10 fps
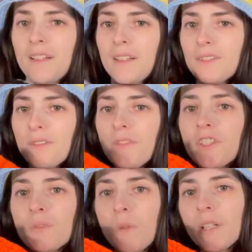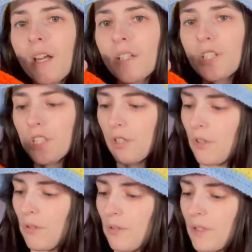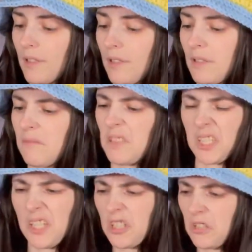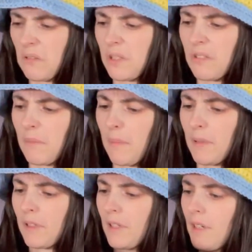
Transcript: So this one I showed. Did I show? I don't remember.